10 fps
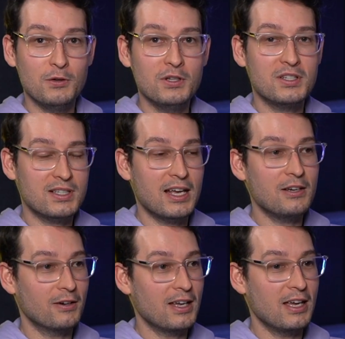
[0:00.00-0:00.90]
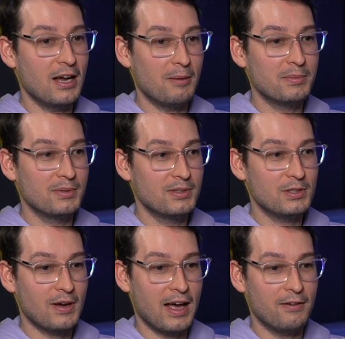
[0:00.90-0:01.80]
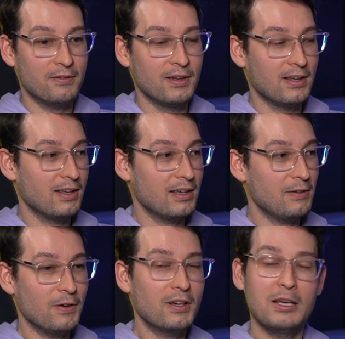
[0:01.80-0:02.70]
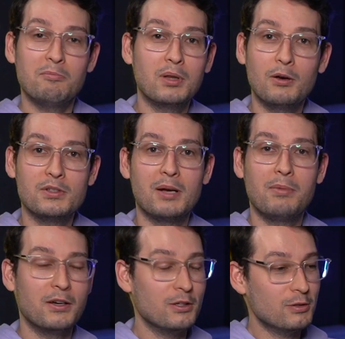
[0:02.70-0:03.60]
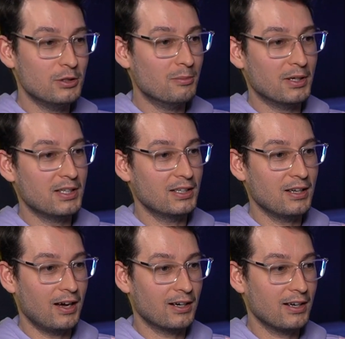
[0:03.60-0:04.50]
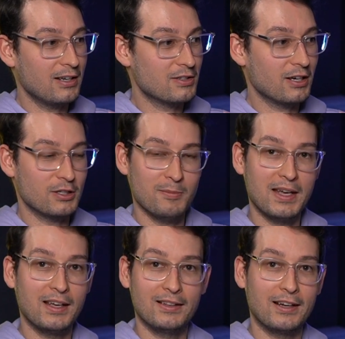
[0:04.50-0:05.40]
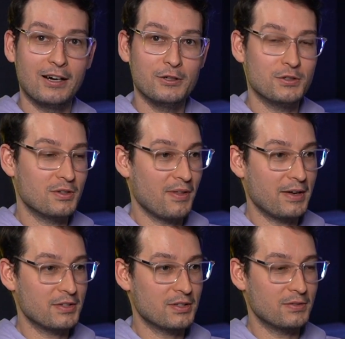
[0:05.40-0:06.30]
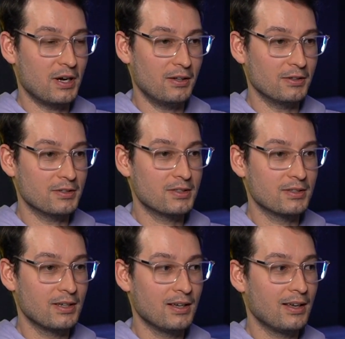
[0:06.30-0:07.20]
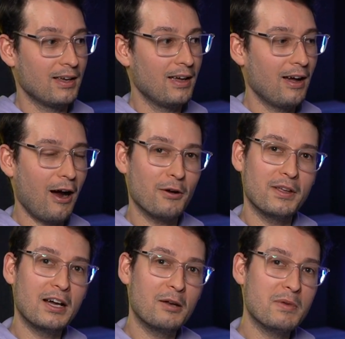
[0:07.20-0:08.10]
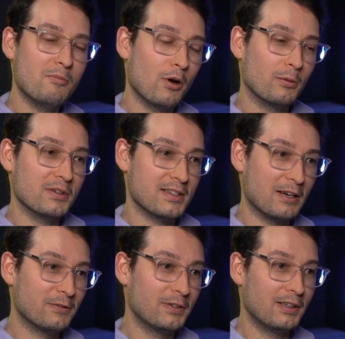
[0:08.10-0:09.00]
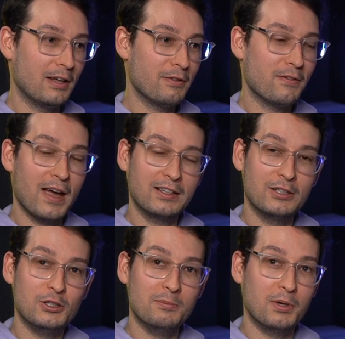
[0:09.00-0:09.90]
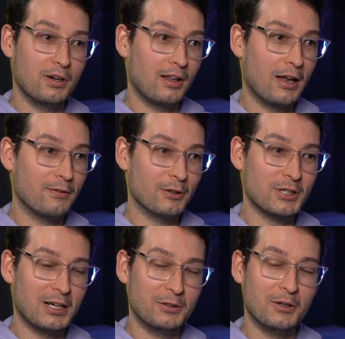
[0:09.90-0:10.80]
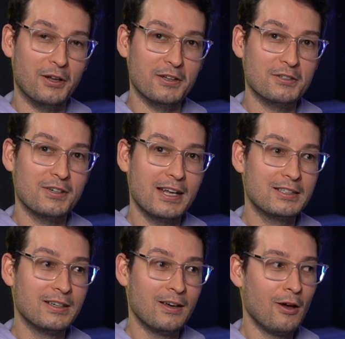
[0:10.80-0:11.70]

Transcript: you yeah. can set your kid up to have if your kid blows up on YouTube or TikTok and starts making like hundreds of thousands of dollars, mm-hmm. are they going to be more resentful of the fact that you put a lot of their childhood on the internet